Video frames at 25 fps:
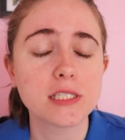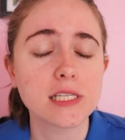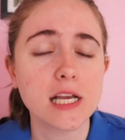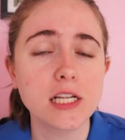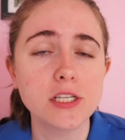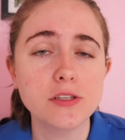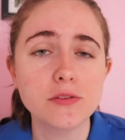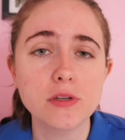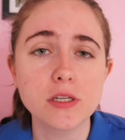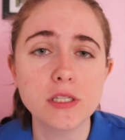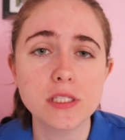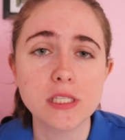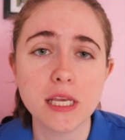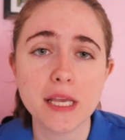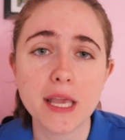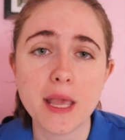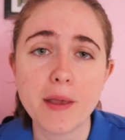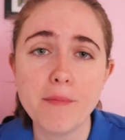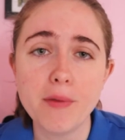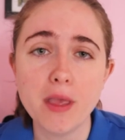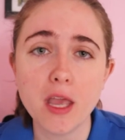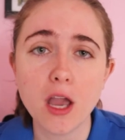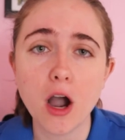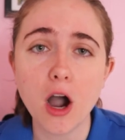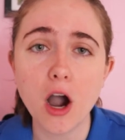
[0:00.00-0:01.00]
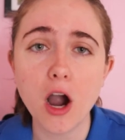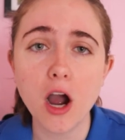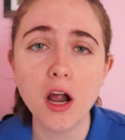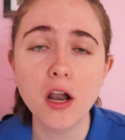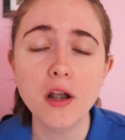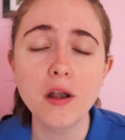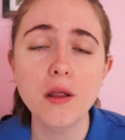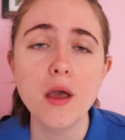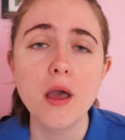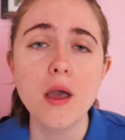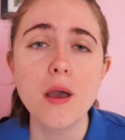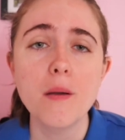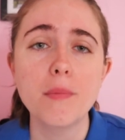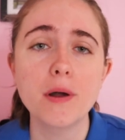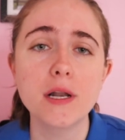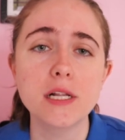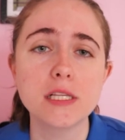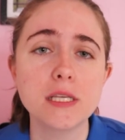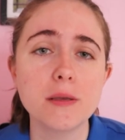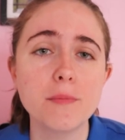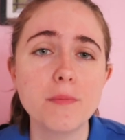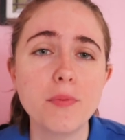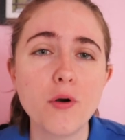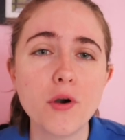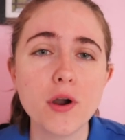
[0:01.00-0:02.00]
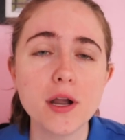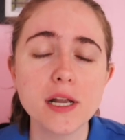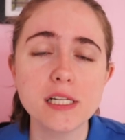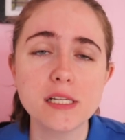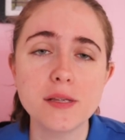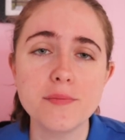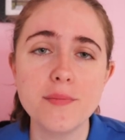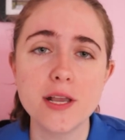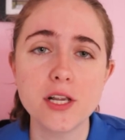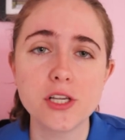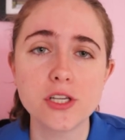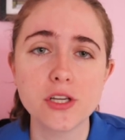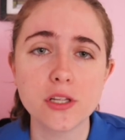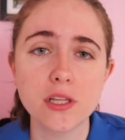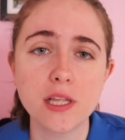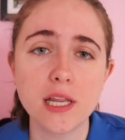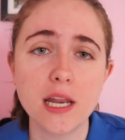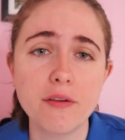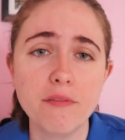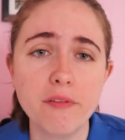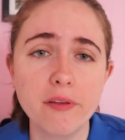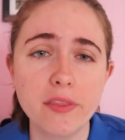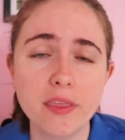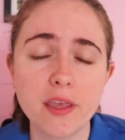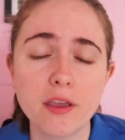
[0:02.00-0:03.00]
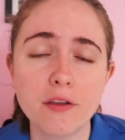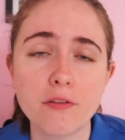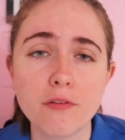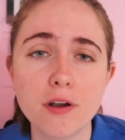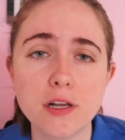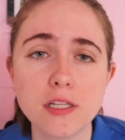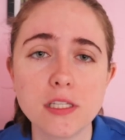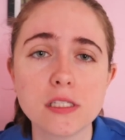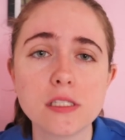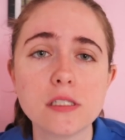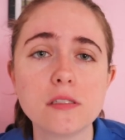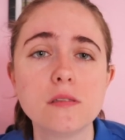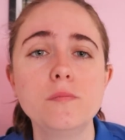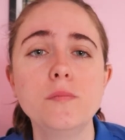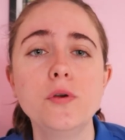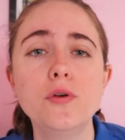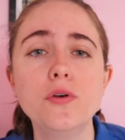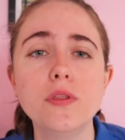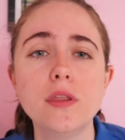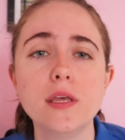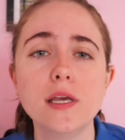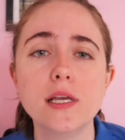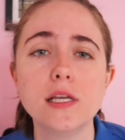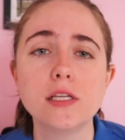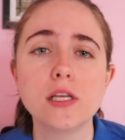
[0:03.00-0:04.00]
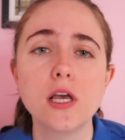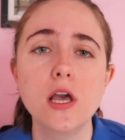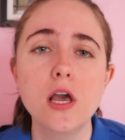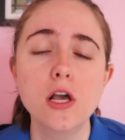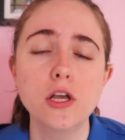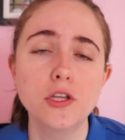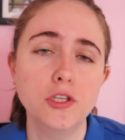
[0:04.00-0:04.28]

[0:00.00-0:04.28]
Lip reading: schedules, it can be hard, but it's important to make sure that everything runs smoothly.